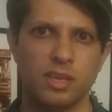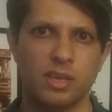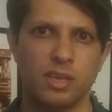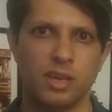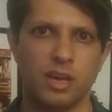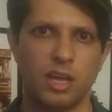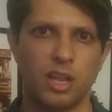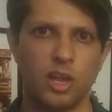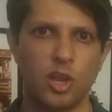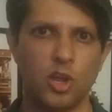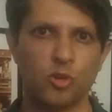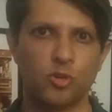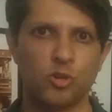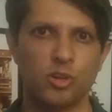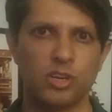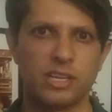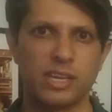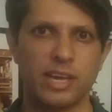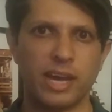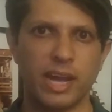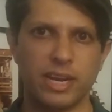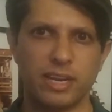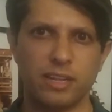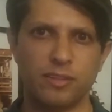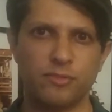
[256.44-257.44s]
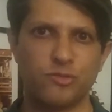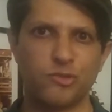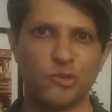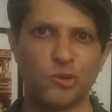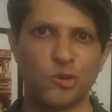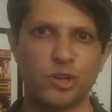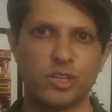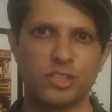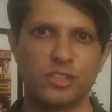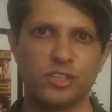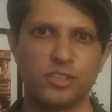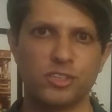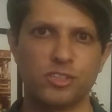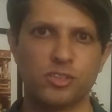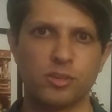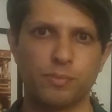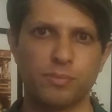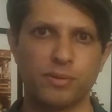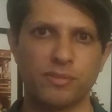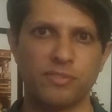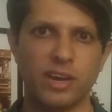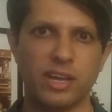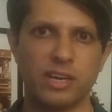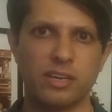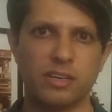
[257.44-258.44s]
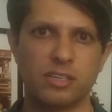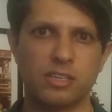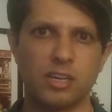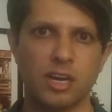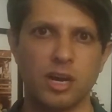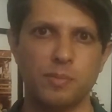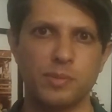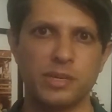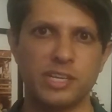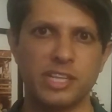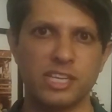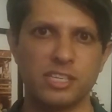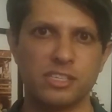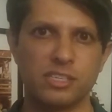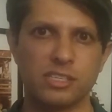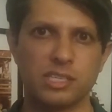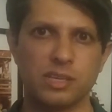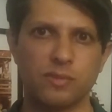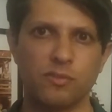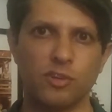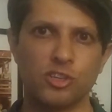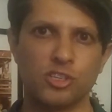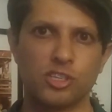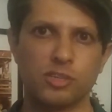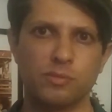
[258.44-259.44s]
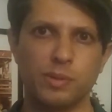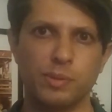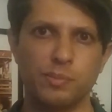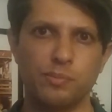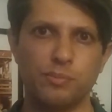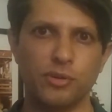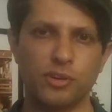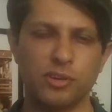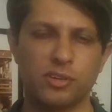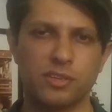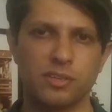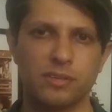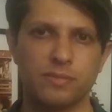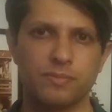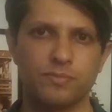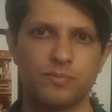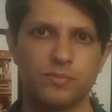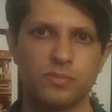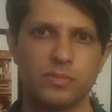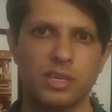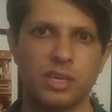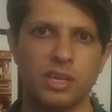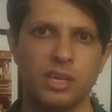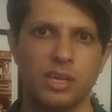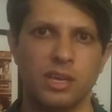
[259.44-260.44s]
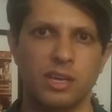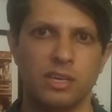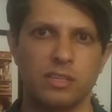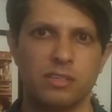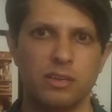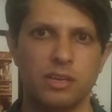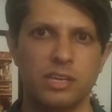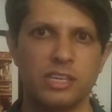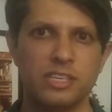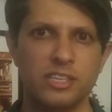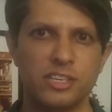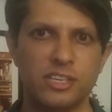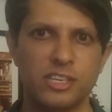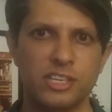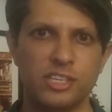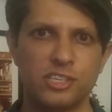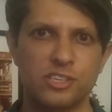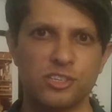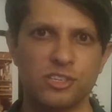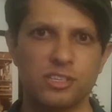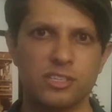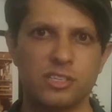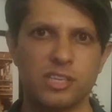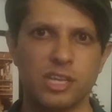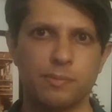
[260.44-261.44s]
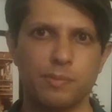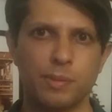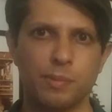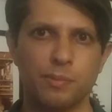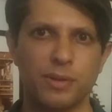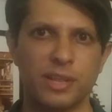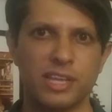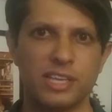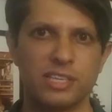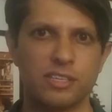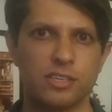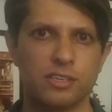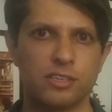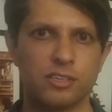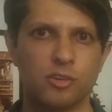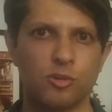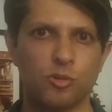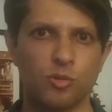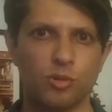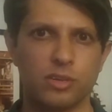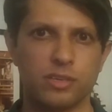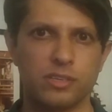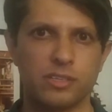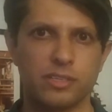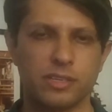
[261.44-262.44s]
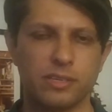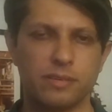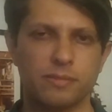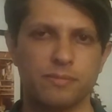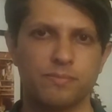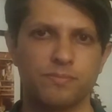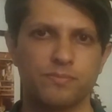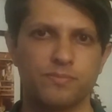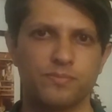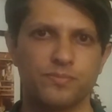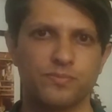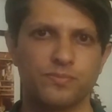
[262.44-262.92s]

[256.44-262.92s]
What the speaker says: A local guide and 4 others who provided accommodations have also been booked. The Indonesians had been placed under quarantine.